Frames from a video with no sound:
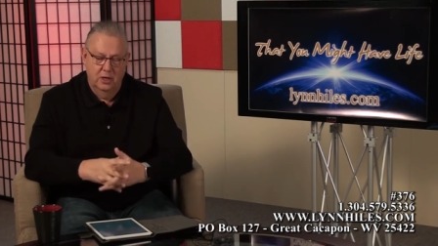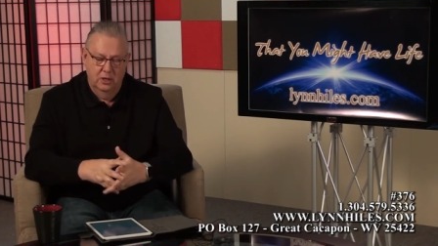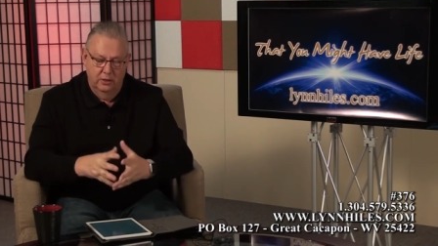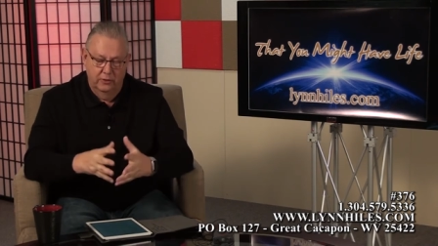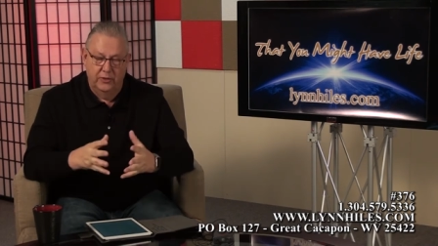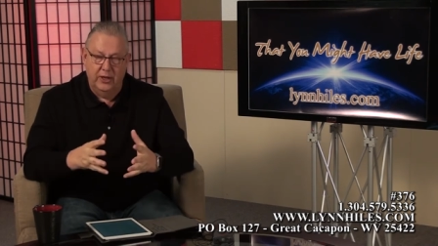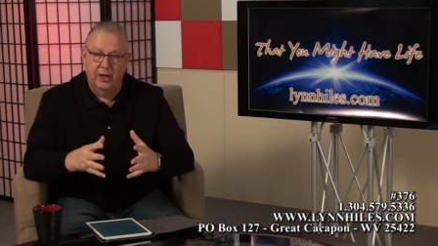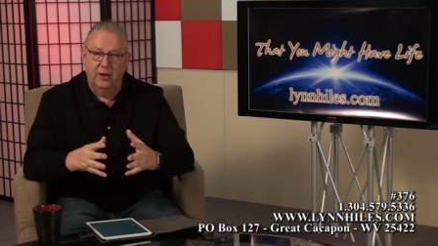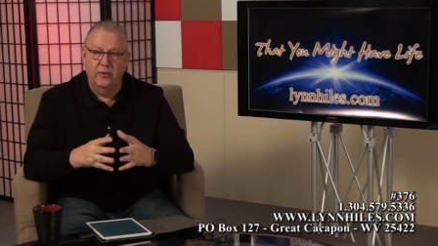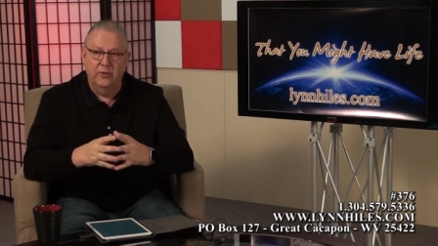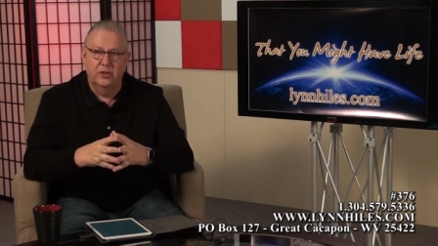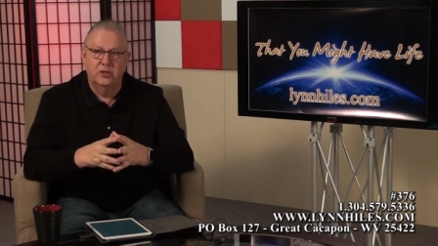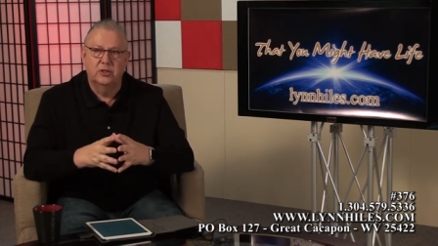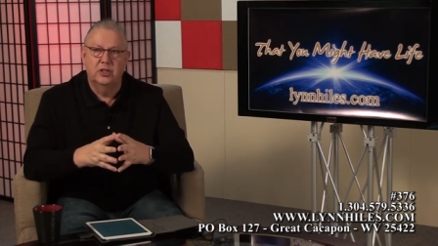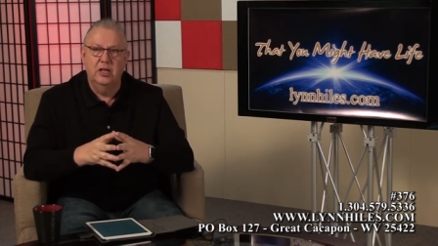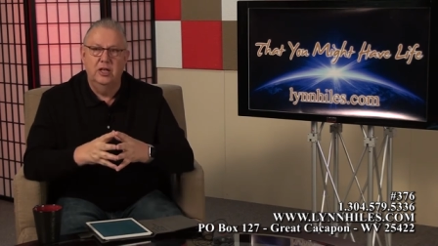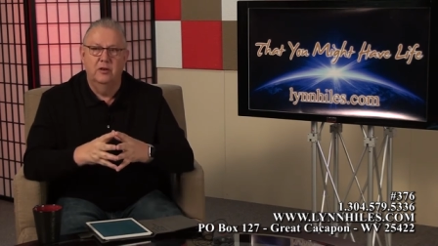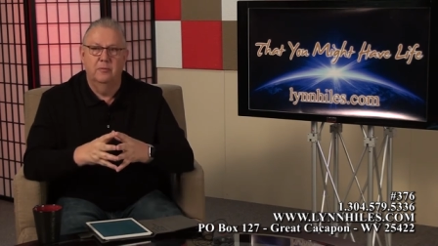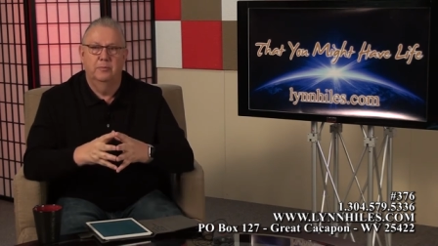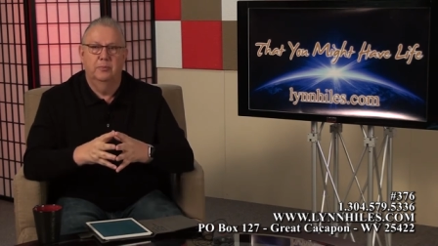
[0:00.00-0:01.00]
They're the
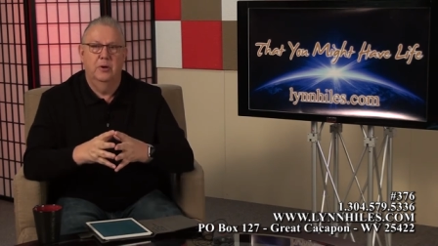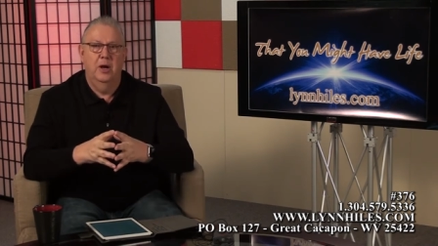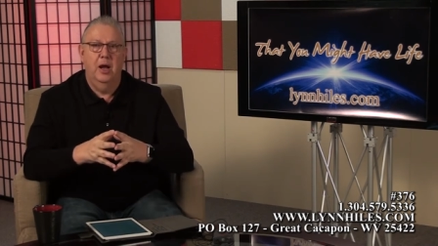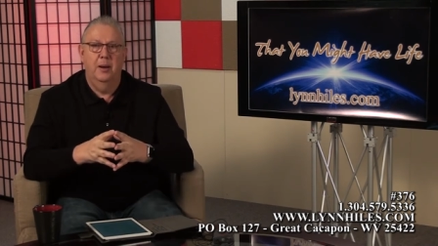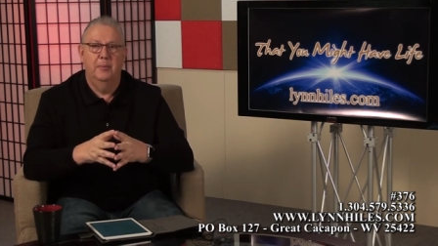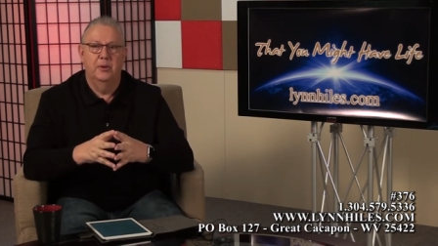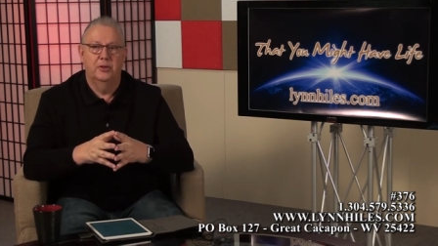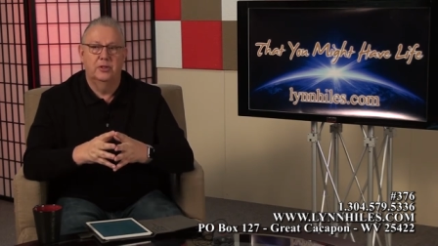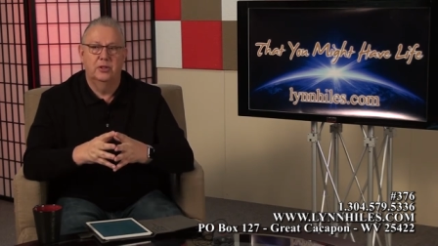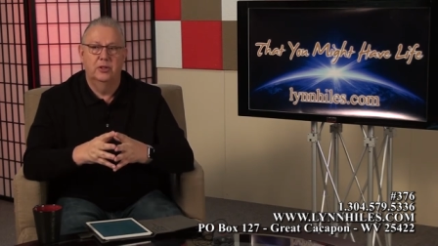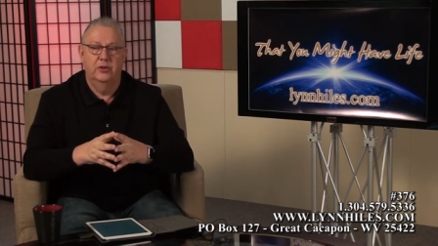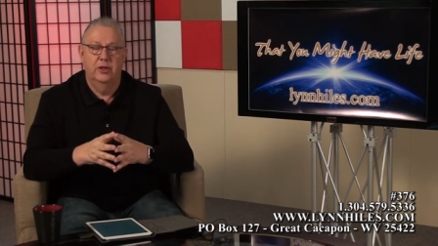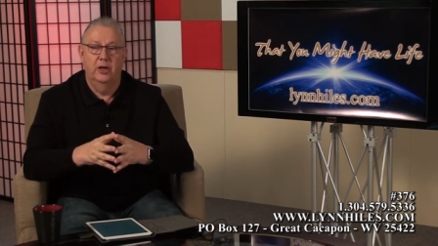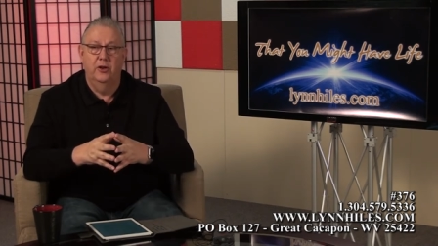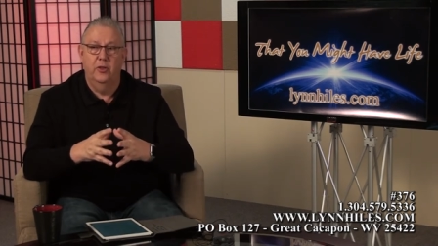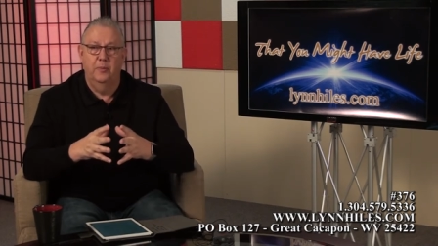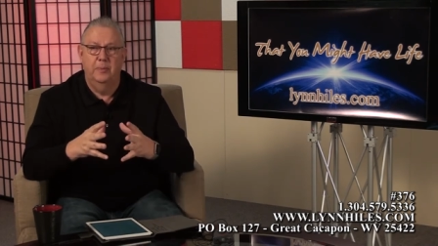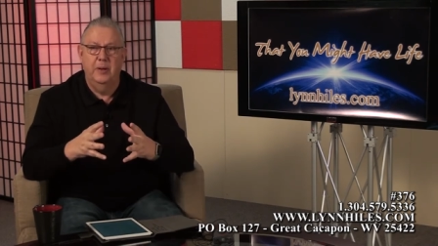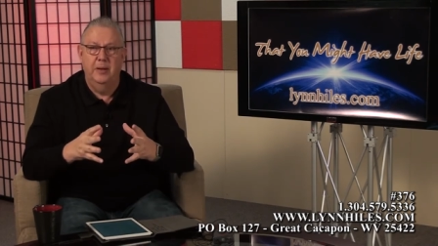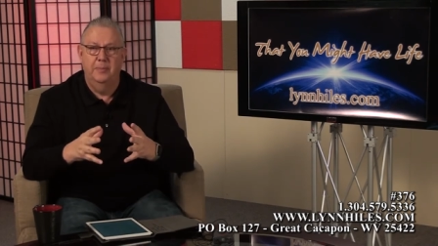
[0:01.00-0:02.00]
seed of promise.
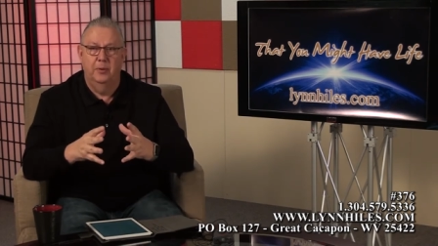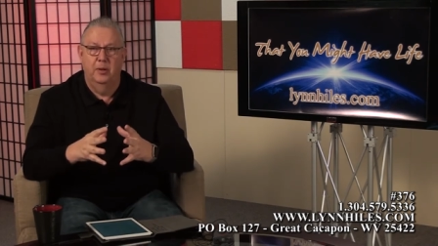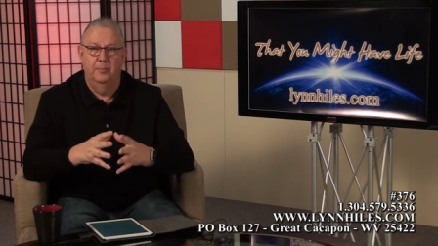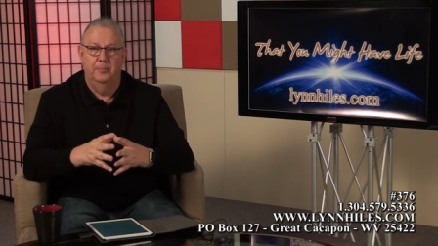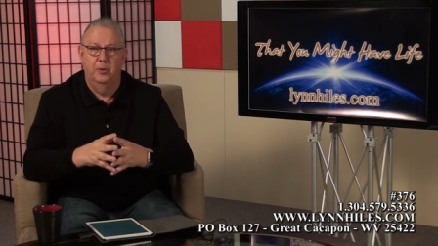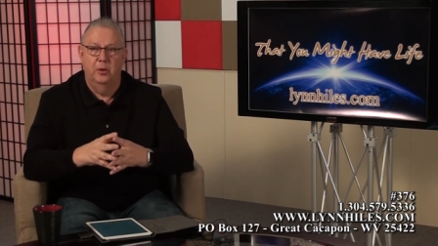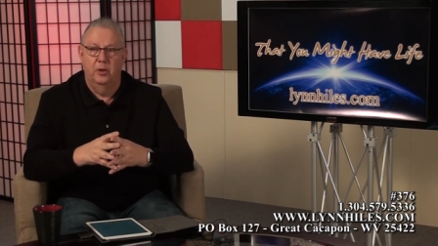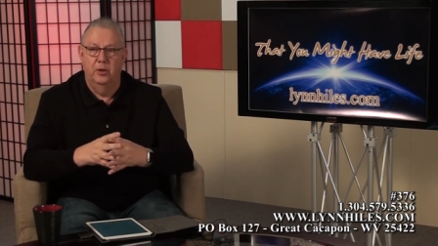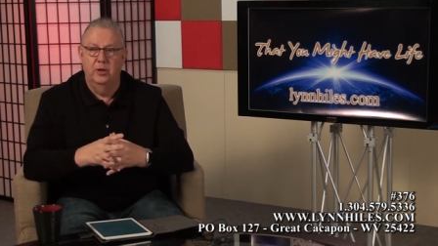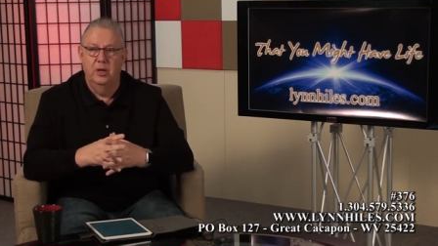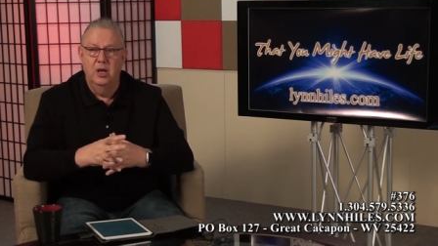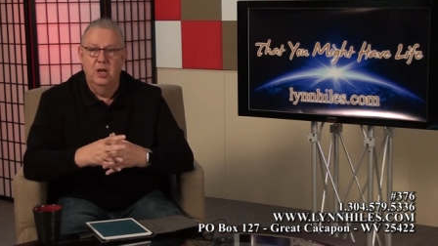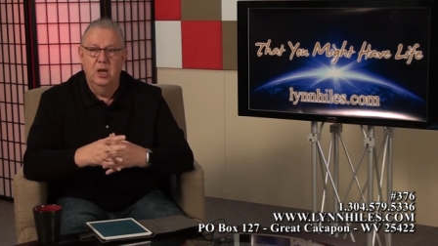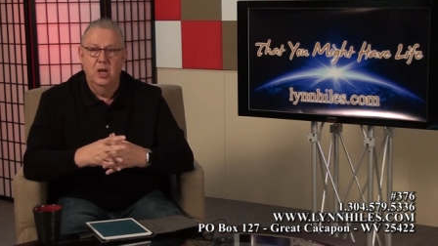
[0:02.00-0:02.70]
They're the people upon